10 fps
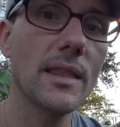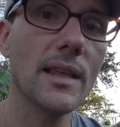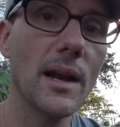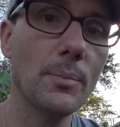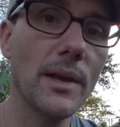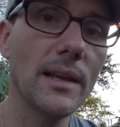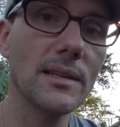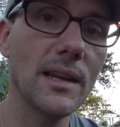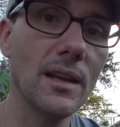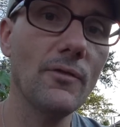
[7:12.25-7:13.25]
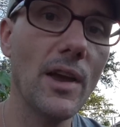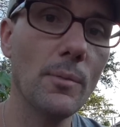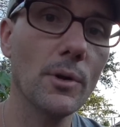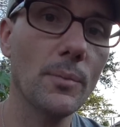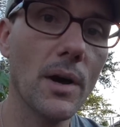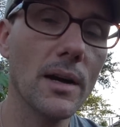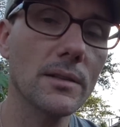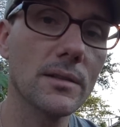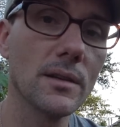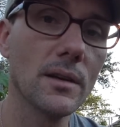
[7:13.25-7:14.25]
that I planted in fabric
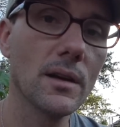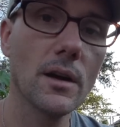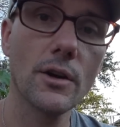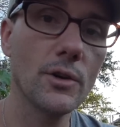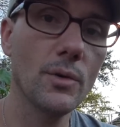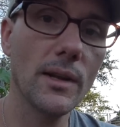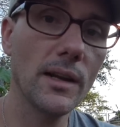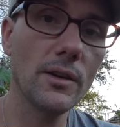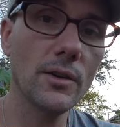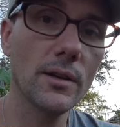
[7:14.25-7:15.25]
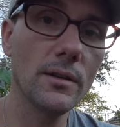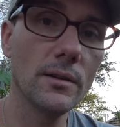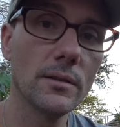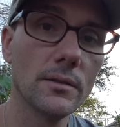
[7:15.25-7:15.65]
pots are doing any good?